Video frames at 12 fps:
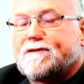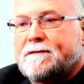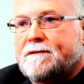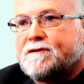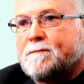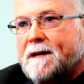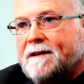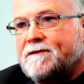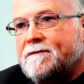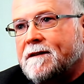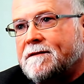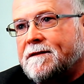there's, there's a
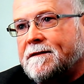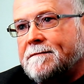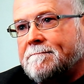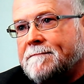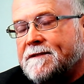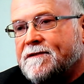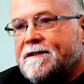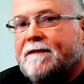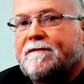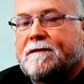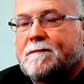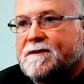monster out there. It's a
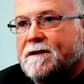devil